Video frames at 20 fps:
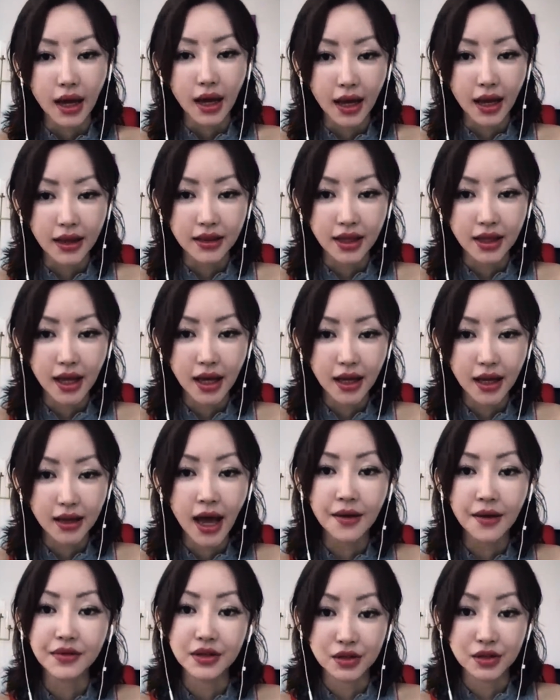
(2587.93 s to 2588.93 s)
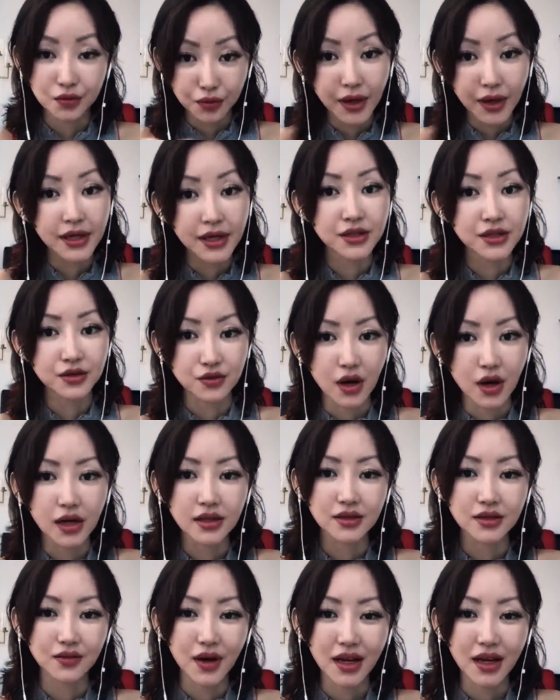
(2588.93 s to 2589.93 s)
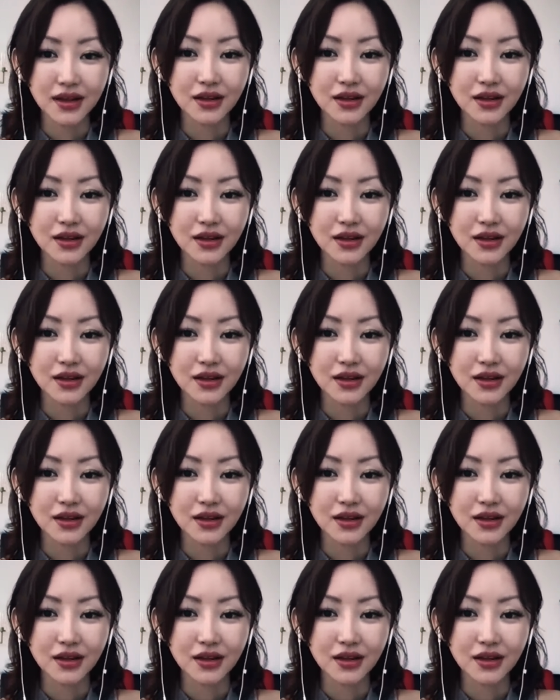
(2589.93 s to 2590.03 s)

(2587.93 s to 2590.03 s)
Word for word: And then have these restaurants, right?